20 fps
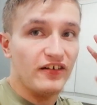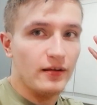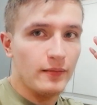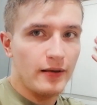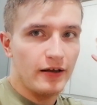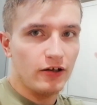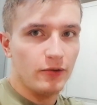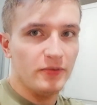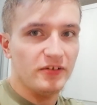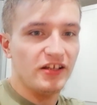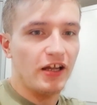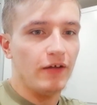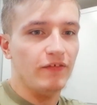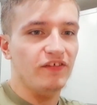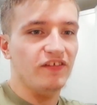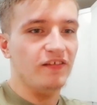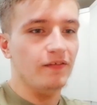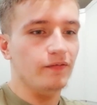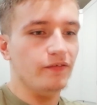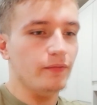think I'm like coming down
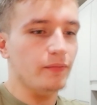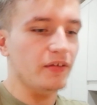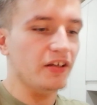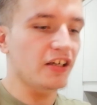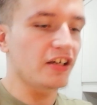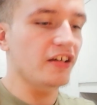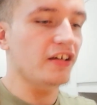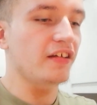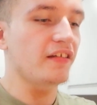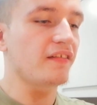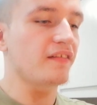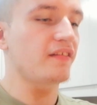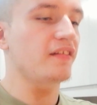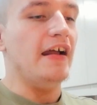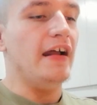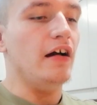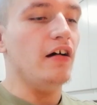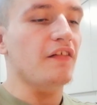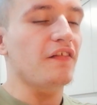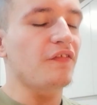with something because
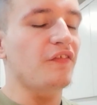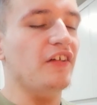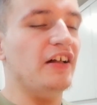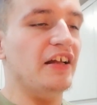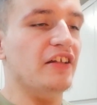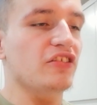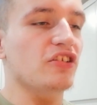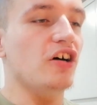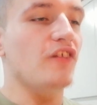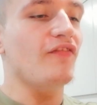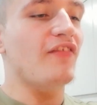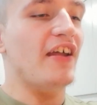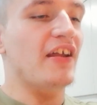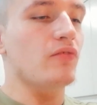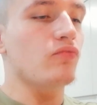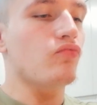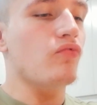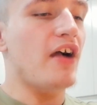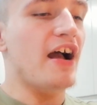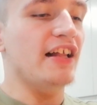I also feel like not very
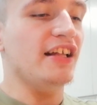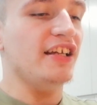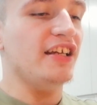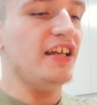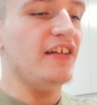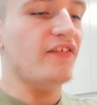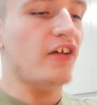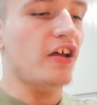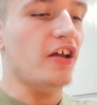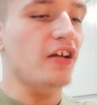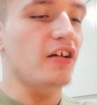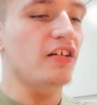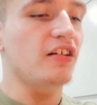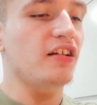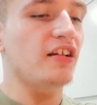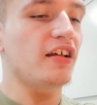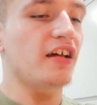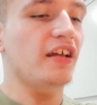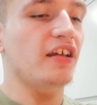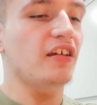well either.
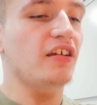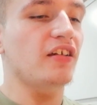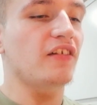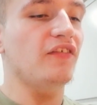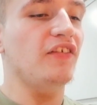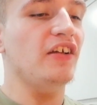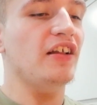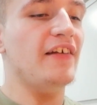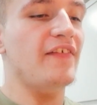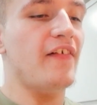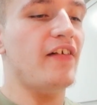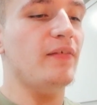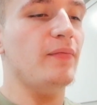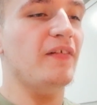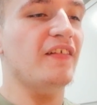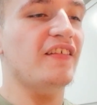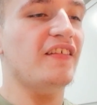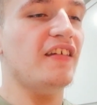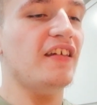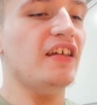Like, I feel like very
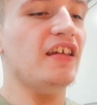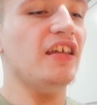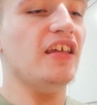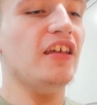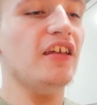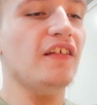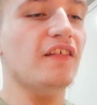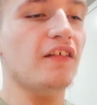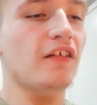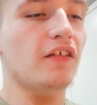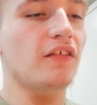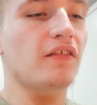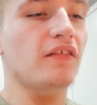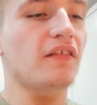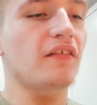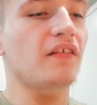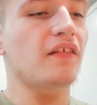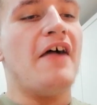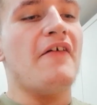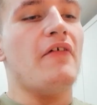fatigued
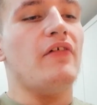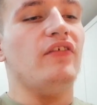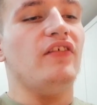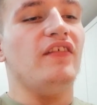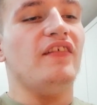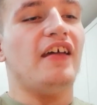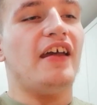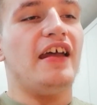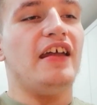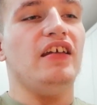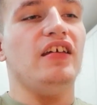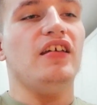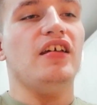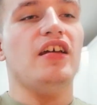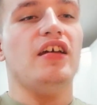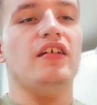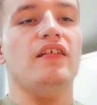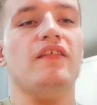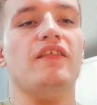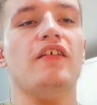and everything's like
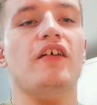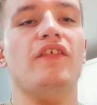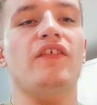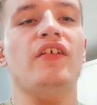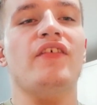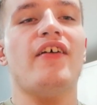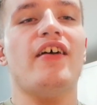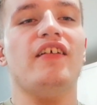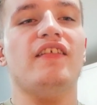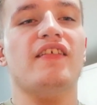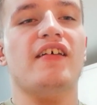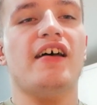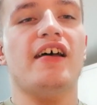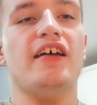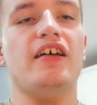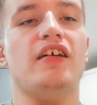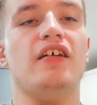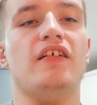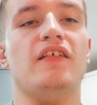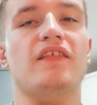aching, so I feel very
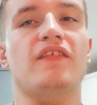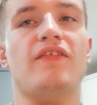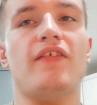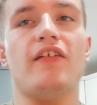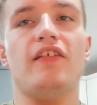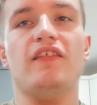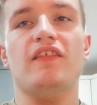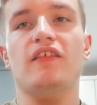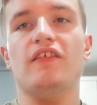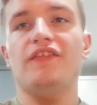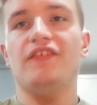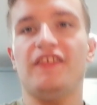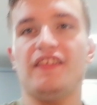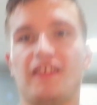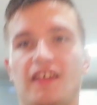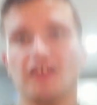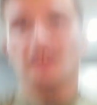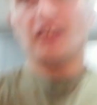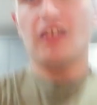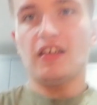tired, very soft,
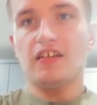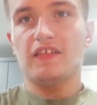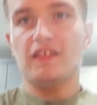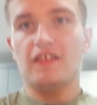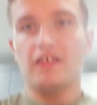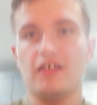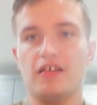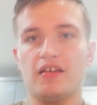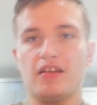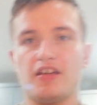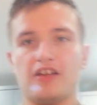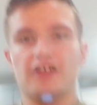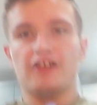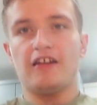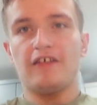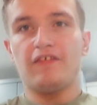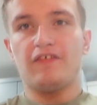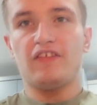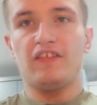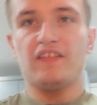fatigued and
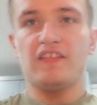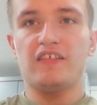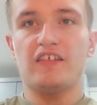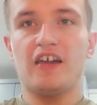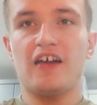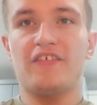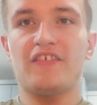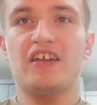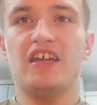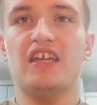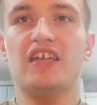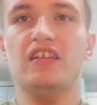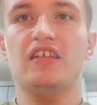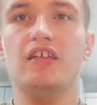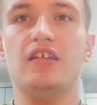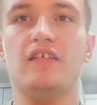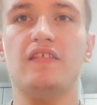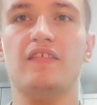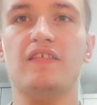everything's kind of aching.